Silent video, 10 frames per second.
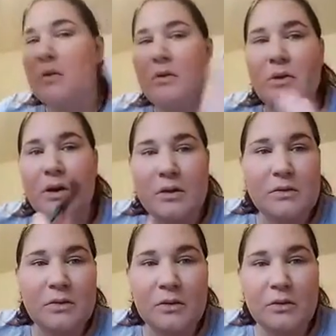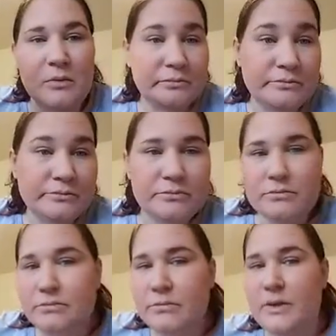alright, so
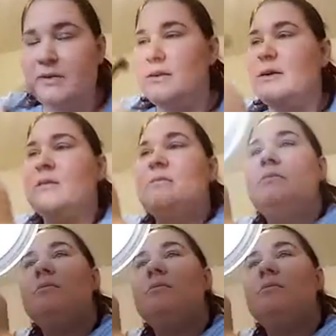that's it.